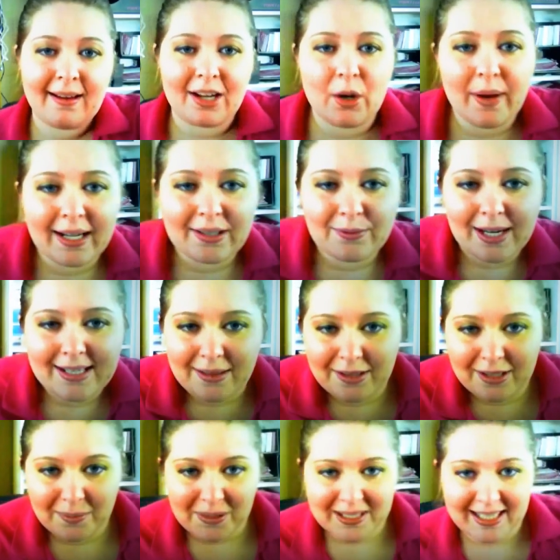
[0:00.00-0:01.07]
Go ahead and write the
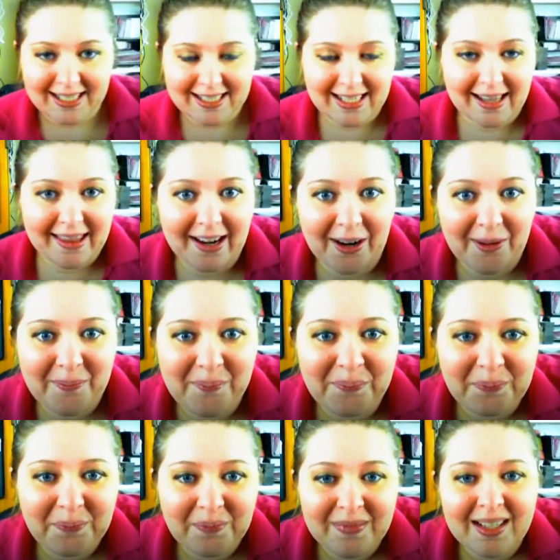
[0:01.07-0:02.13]
number 6 on there.
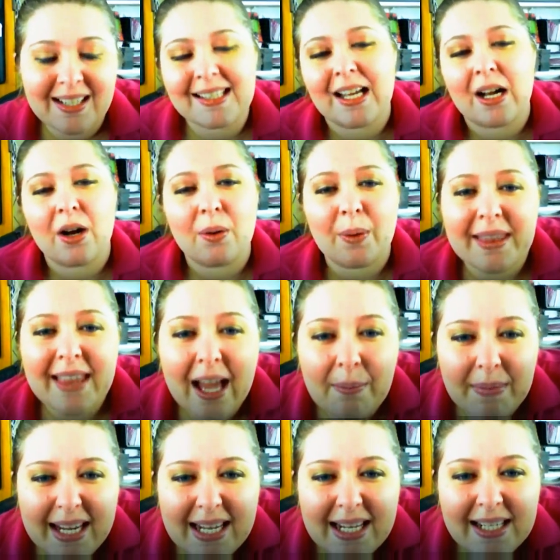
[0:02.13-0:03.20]
Now, what
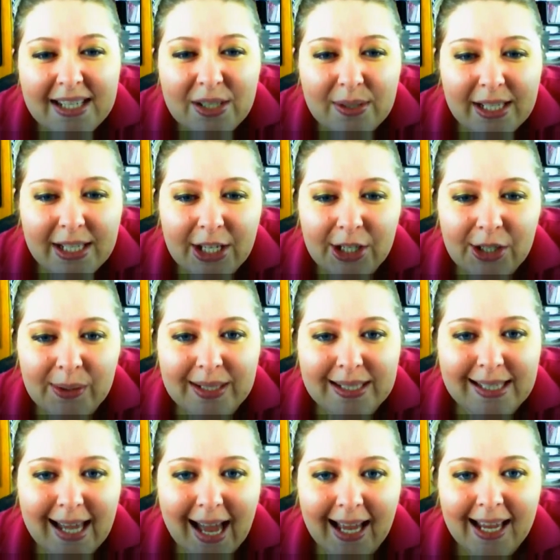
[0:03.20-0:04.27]
that means, Susie Q,
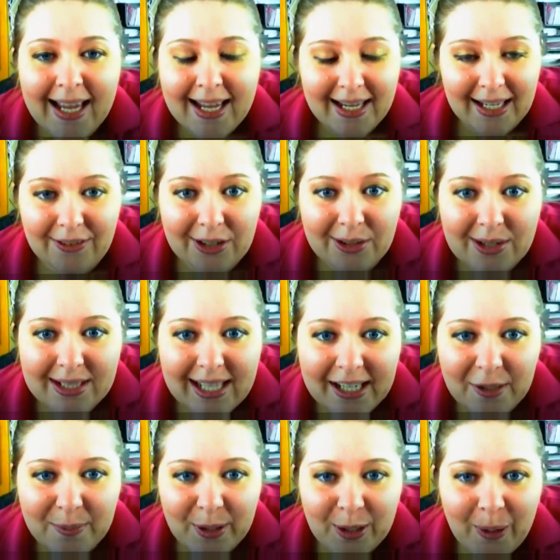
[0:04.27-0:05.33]
is that if you
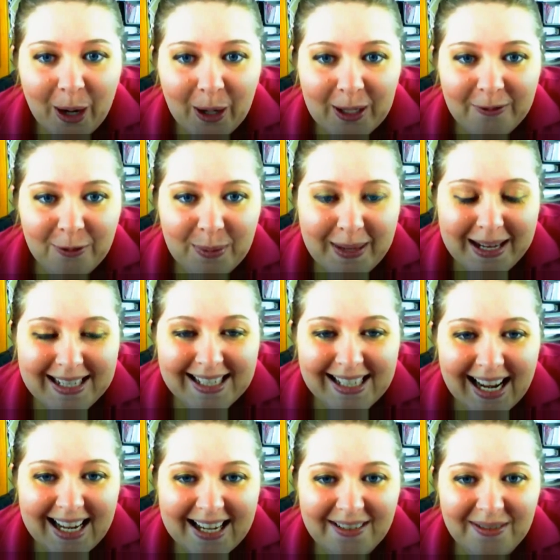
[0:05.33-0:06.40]
decide to book a party for me
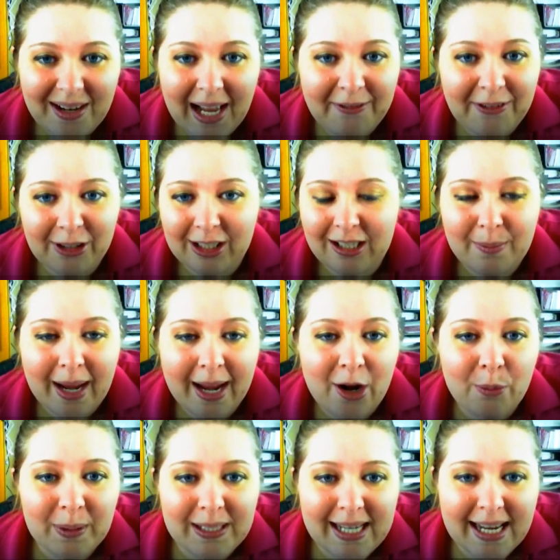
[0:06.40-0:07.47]
tonight, I fill it in my
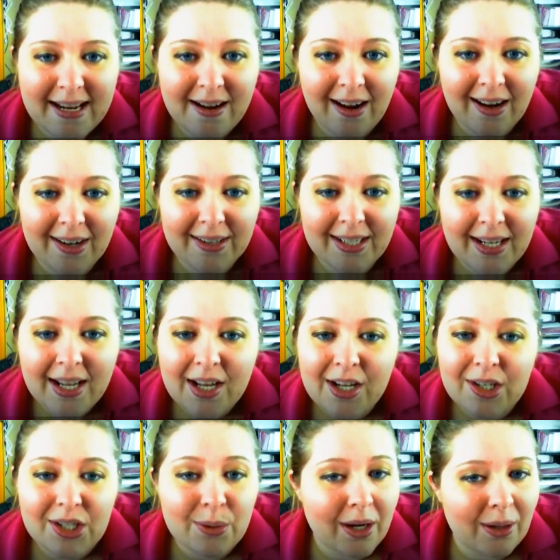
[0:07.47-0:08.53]
open date card,
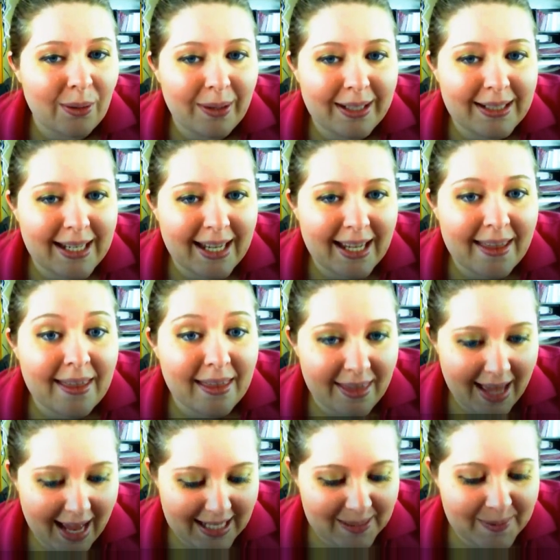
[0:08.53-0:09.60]
you are going to
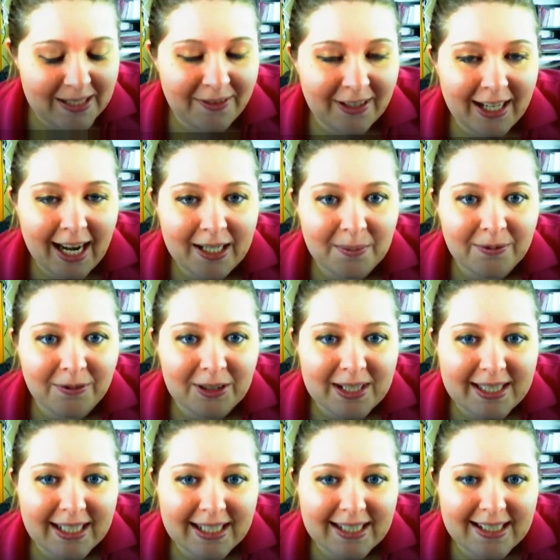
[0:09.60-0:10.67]
get that specific item for
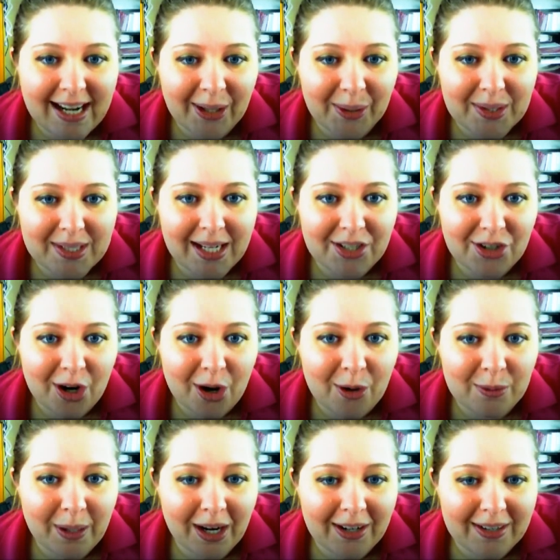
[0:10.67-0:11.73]
$6 at your
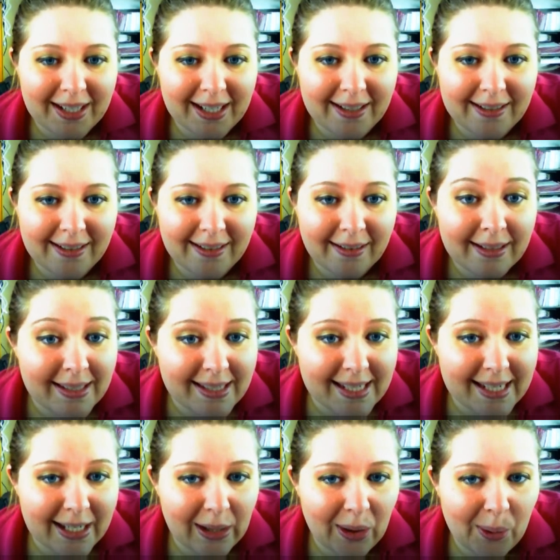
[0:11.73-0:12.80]
own party.
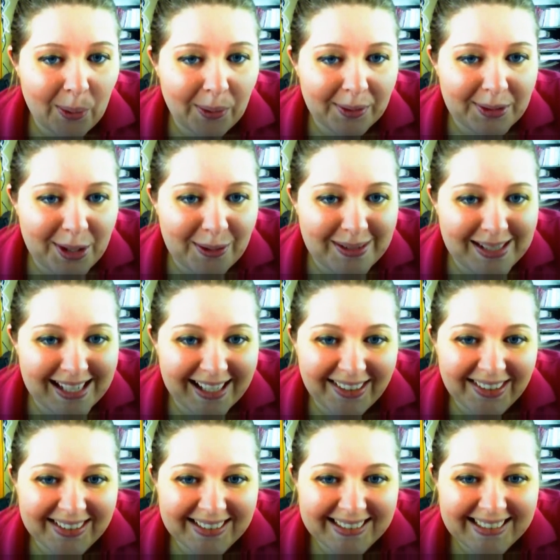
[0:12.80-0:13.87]
Deal or no
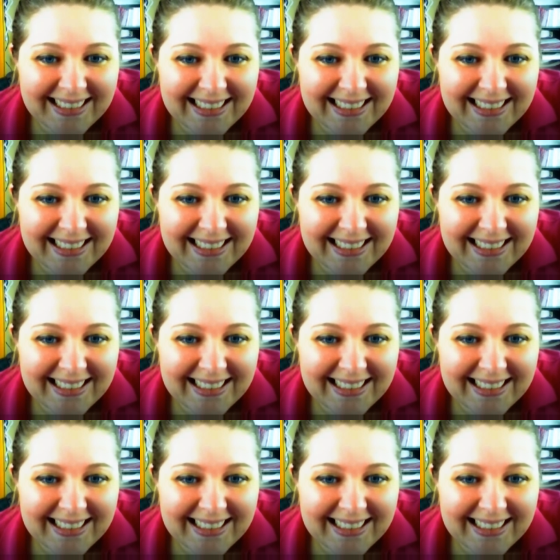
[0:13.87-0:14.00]
deal?